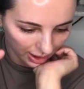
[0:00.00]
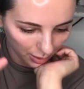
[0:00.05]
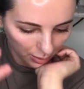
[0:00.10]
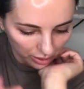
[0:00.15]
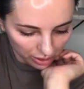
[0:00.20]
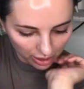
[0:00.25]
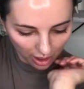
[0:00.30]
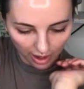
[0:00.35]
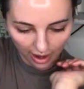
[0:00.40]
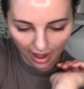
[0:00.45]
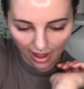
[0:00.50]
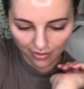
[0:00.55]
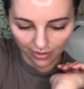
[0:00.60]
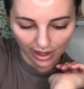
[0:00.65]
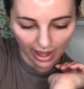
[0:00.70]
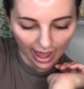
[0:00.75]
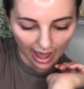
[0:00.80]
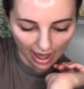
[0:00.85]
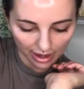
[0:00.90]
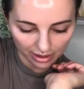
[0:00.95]
out with not having
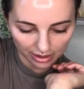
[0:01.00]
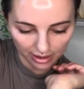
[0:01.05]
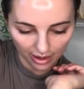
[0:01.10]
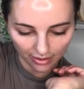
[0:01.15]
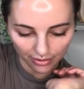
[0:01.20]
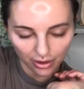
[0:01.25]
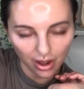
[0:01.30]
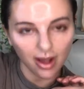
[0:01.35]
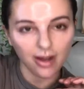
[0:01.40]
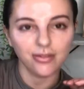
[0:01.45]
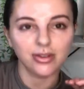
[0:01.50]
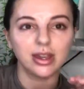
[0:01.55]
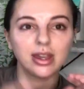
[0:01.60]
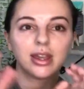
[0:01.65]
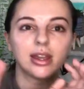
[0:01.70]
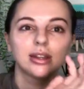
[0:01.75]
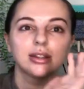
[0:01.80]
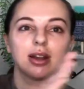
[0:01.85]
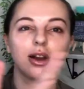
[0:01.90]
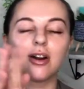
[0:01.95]
had enough coffee,
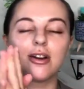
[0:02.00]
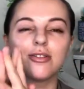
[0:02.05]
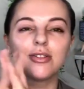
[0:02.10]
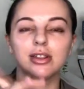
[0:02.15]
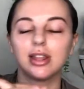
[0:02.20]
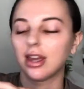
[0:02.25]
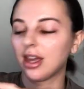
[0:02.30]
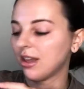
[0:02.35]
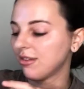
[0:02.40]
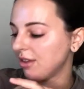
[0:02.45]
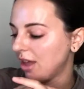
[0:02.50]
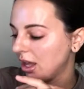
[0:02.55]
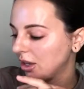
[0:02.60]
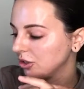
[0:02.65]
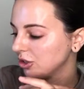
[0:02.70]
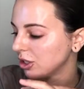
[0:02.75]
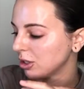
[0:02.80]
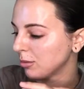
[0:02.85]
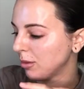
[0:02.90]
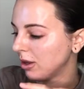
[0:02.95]
and now I feel like I've had
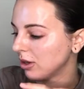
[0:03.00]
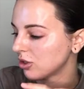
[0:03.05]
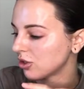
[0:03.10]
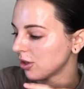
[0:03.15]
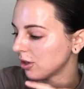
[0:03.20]
too much,